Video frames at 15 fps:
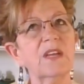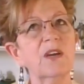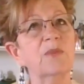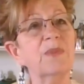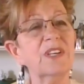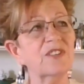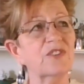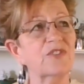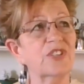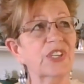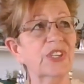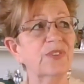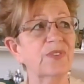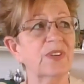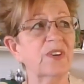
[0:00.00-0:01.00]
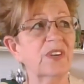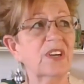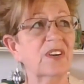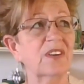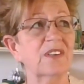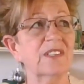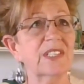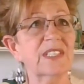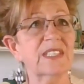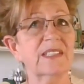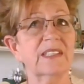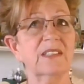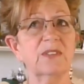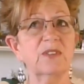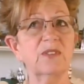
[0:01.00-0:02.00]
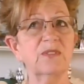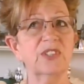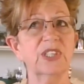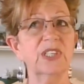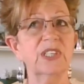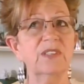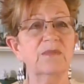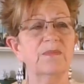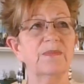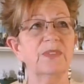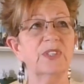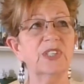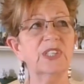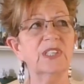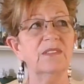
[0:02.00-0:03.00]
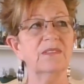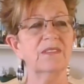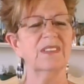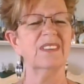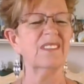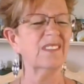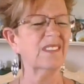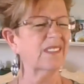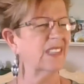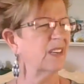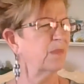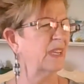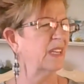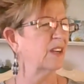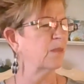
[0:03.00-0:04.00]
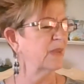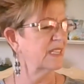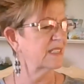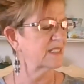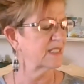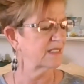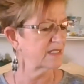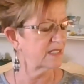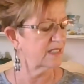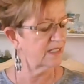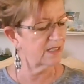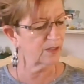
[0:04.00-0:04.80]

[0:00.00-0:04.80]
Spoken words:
I'm not sure she knew it on a conscious level. She that may not make sense.